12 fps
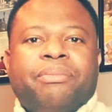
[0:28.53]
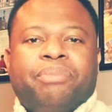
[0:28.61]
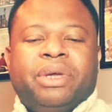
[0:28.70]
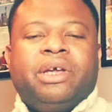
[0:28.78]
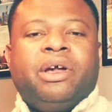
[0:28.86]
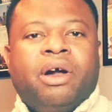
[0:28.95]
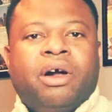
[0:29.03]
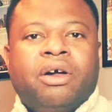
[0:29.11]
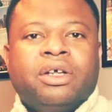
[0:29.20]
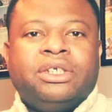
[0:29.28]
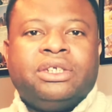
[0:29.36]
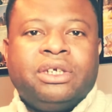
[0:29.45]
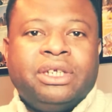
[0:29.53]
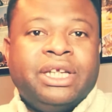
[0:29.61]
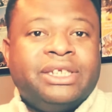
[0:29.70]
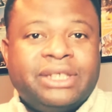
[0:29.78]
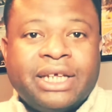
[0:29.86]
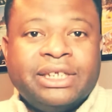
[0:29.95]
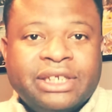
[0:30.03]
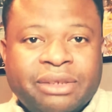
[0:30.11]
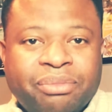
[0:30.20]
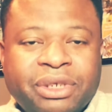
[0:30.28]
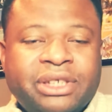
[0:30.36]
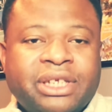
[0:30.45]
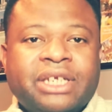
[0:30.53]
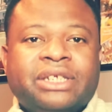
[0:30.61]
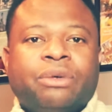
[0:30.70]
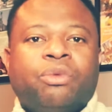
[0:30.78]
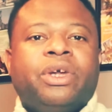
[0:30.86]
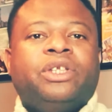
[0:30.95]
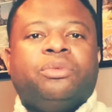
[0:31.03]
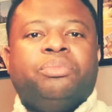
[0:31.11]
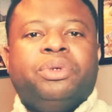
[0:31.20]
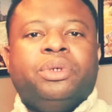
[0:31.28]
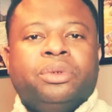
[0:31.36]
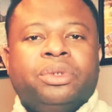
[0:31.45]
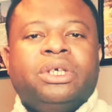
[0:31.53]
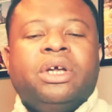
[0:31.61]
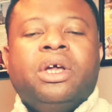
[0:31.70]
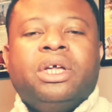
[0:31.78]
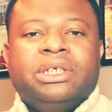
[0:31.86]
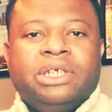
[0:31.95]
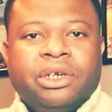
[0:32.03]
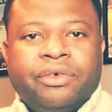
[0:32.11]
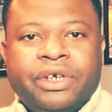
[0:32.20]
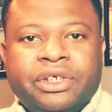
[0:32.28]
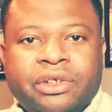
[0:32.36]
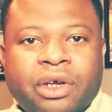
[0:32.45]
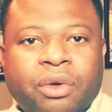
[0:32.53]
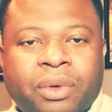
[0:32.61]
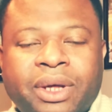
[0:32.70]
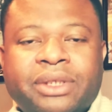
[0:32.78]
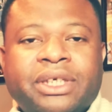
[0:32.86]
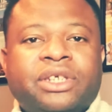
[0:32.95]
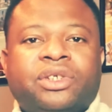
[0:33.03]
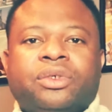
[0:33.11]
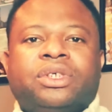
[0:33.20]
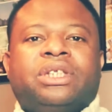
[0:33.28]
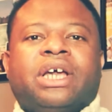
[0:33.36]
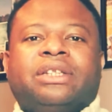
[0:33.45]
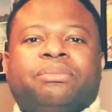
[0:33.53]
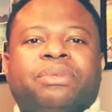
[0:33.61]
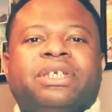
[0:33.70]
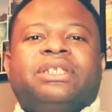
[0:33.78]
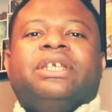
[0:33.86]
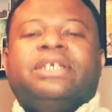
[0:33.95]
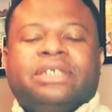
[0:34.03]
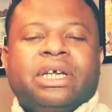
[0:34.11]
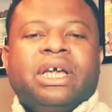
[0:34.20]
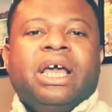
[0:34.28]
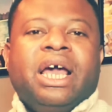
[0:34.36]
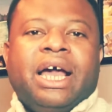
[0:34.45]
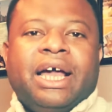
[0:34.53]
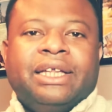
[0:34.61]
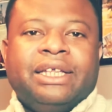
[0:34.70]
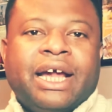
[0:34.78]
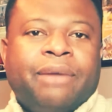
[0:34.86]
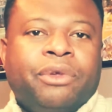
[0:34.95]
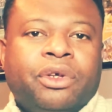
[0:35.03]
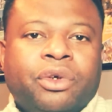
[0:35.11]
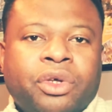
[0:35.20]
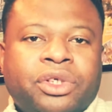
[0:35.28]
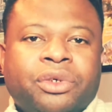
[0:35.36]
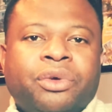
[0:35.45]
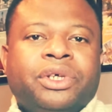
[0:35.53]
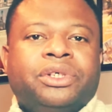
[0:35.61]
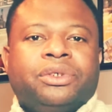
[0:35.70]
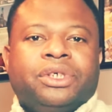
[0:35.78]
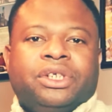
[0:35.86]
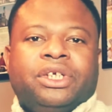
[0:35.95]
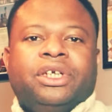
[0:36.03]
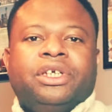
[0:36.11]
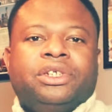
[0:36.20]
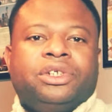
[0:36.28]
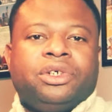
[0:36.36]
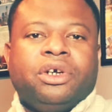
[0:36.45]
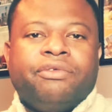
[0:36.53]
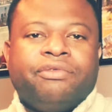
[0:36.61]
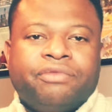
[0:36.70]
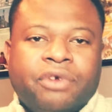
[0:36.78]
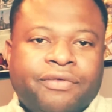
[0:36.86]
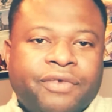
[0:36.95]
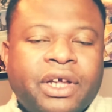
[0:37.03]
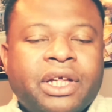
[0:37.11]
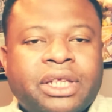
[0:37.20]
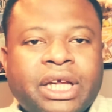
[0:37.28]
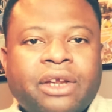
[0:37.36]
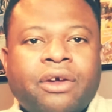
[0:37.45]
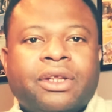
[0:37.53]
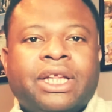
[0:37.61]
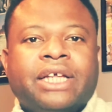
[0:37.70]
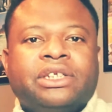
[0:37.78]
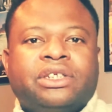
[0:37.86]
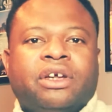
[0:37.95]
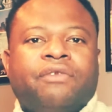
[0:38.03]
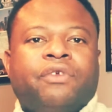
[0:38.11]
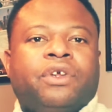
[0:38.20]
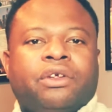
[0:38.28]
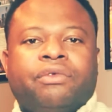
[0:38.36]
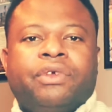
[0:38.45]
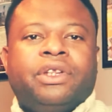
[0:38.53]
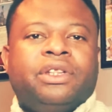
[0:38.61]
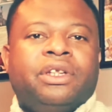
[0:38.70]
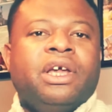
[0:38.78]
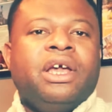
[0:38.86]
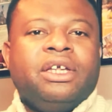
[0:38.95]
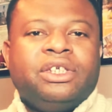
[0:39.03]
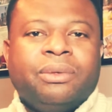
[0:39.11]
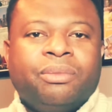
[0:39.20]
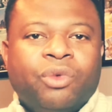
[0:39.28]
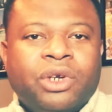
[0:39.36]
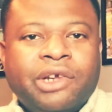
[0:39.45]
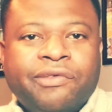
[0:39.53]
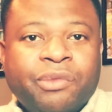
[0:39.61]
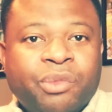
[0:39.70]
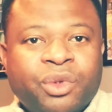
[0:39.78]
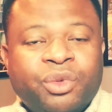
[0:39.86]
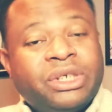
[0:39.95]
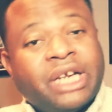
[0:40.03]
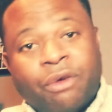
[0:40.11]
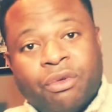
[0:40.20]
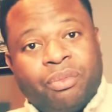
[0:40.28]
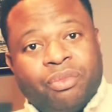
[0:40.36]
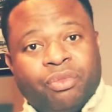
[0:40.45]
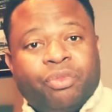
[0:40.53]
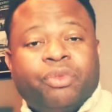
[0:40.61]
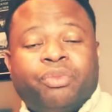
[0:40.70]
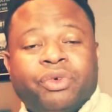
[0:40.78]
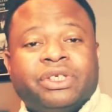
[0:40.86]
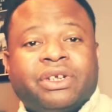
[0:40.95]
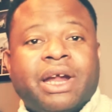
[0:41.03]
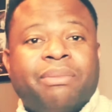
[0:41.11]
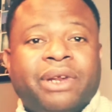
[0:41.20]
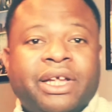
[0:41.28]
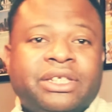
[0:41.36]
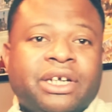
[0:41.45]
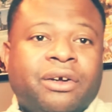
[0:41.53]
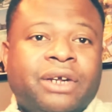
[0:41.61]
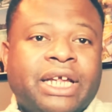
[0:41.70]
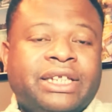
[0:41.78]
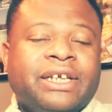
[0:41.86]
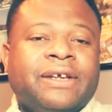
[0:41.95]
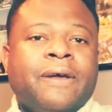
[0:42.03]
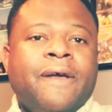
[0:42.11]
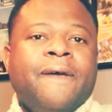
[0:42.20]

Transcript: because they started a business. A way to build generational wealth is to start business, and I'm not going to go into the history of it and all that stuff. You can read some wonderful books which I will prescribe later on. I think